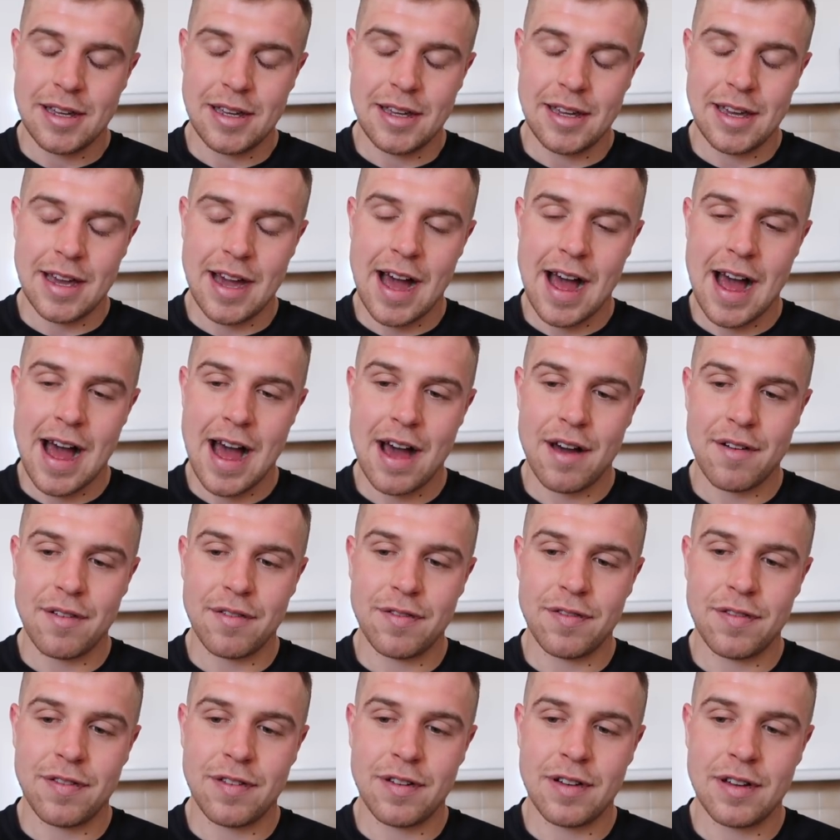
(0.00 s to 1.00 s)
you
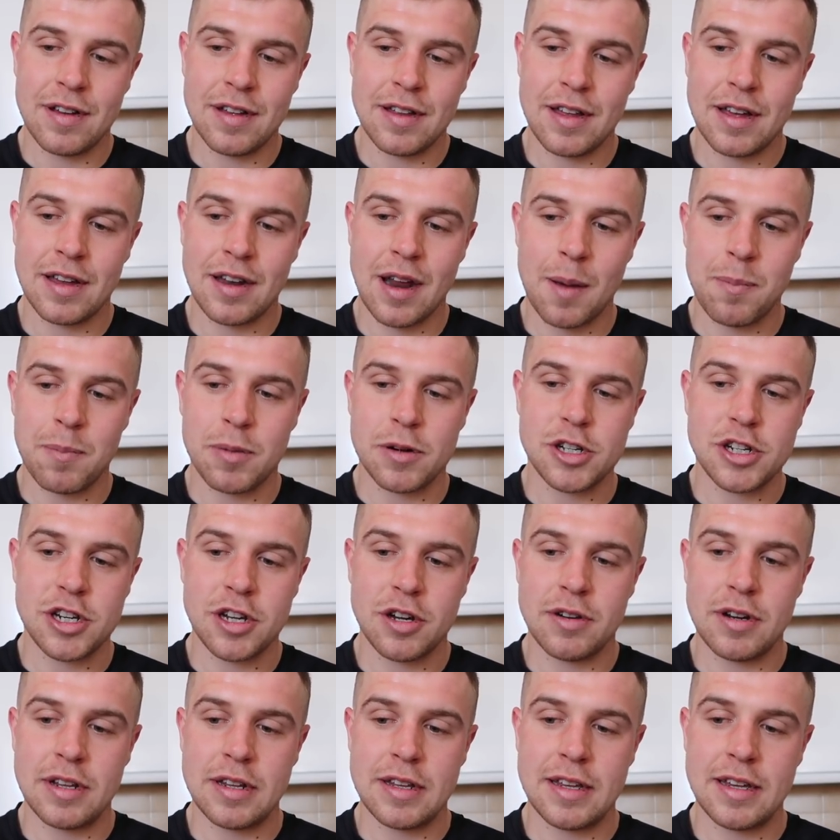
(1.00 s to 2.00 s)
have an
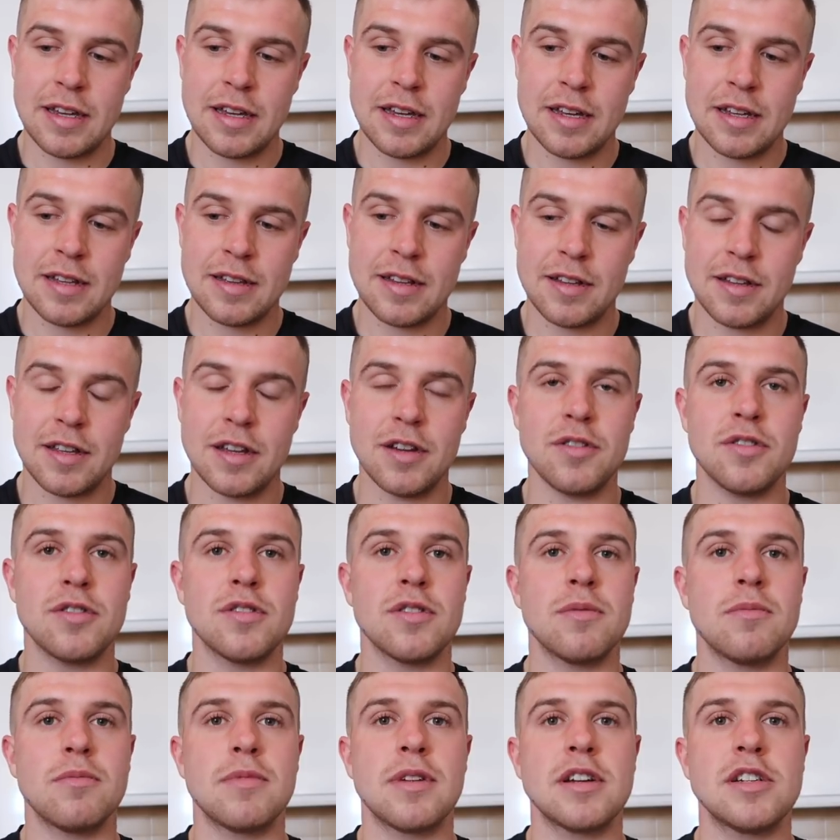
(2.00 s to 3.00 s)
opportunity to do
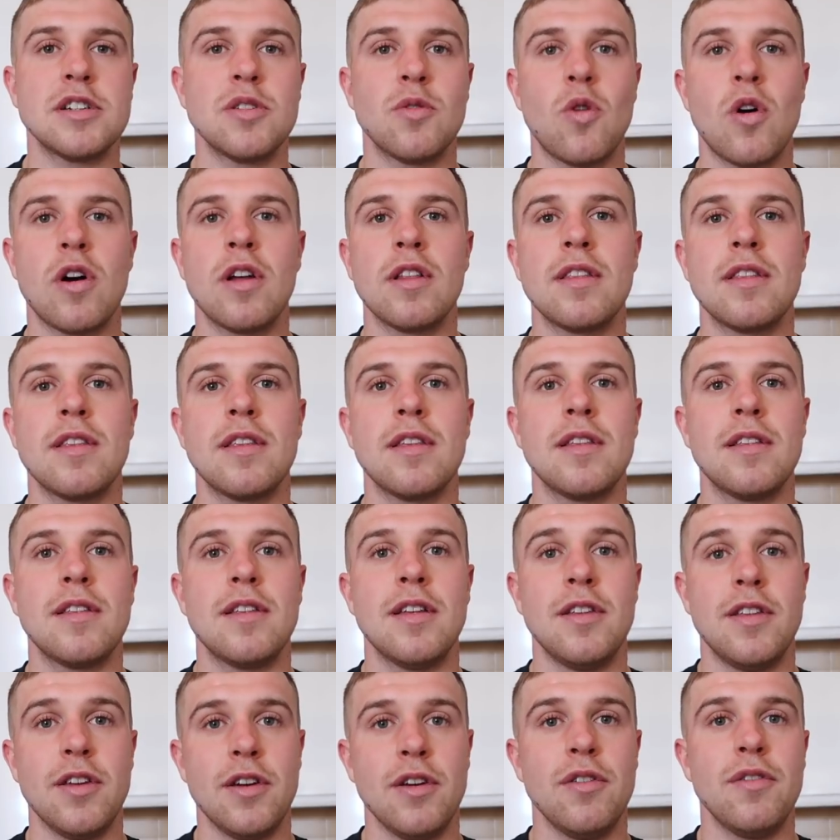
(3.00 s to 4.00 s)
something that you want
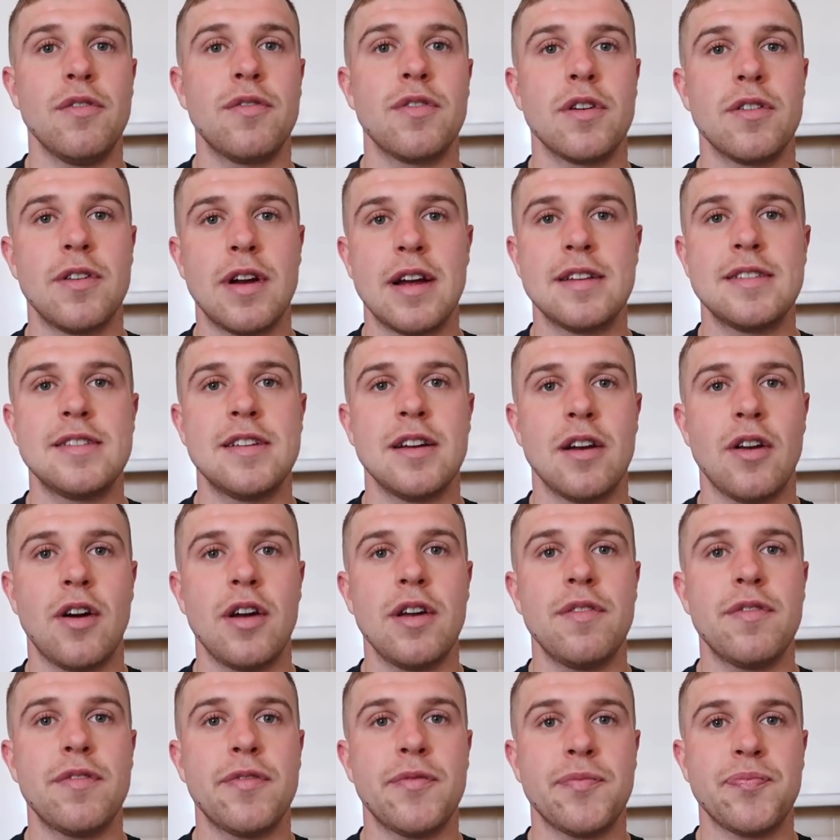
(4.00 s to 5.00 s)
to do for the rest of your
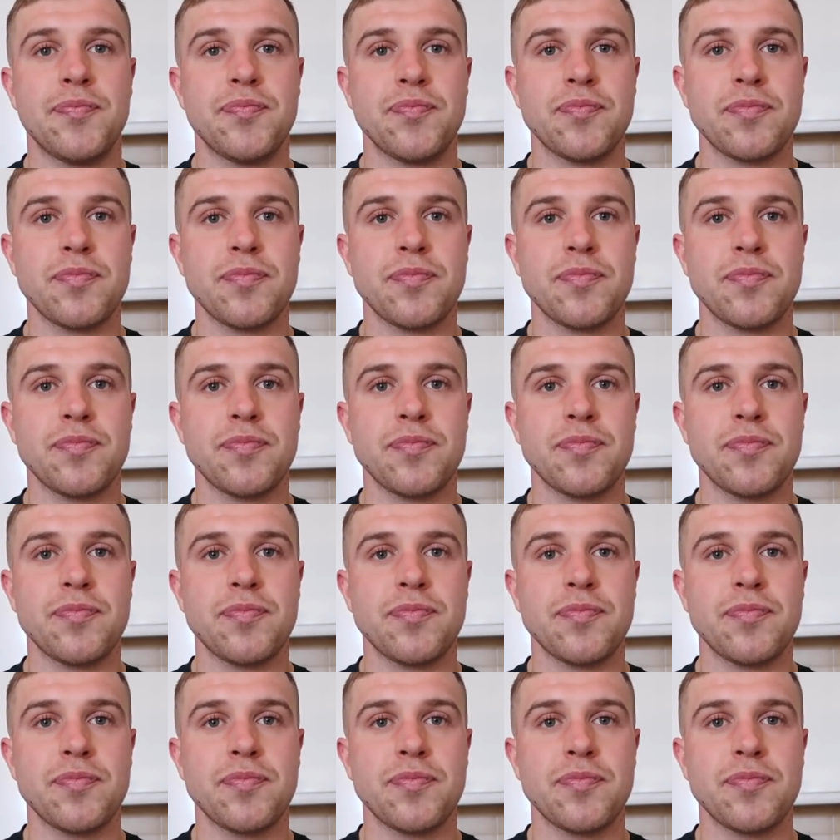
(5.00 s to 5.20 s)
life,